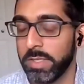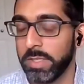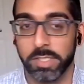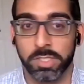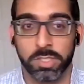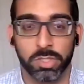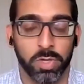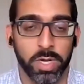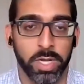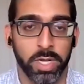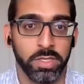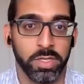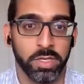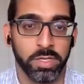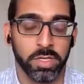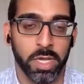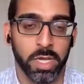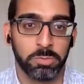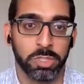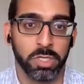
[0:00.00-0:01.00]
this trend in
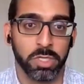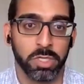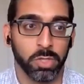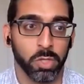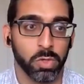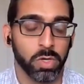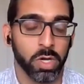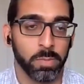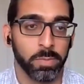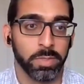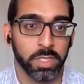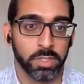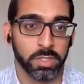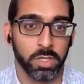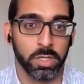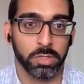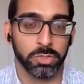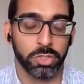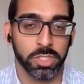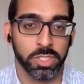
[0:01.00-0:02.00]
adoption of low carbon
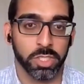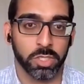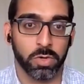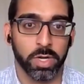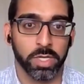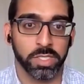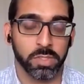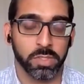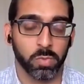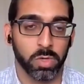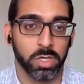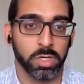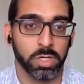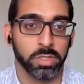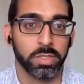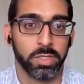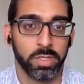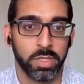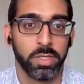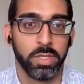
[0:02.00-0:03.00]
technologies across the
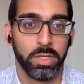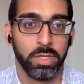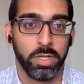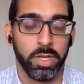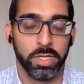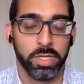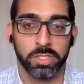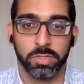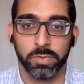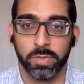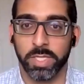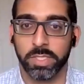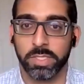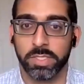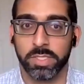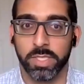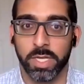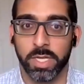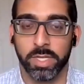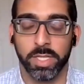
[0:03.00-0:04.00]
world. And so
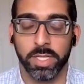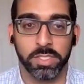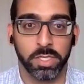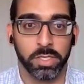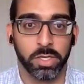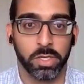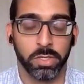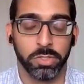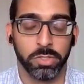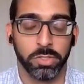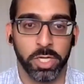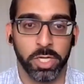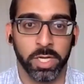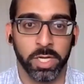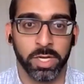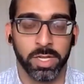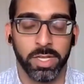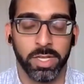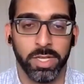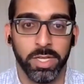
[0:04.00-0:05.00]
that's an
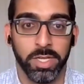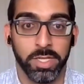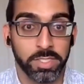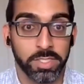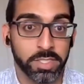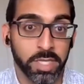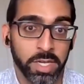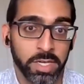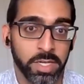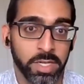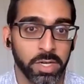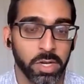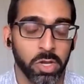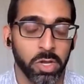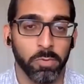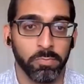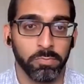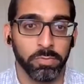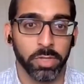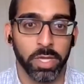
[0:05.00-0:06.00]
encouraging sign, and
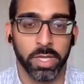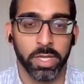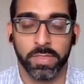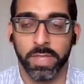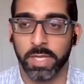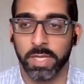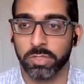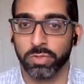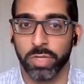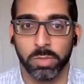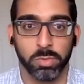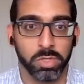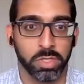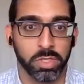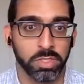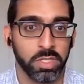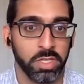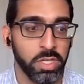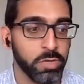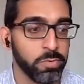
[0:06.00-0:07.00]
hopefully that trend will
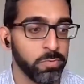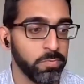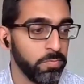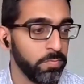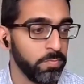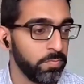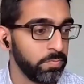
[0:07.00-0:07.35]
continue.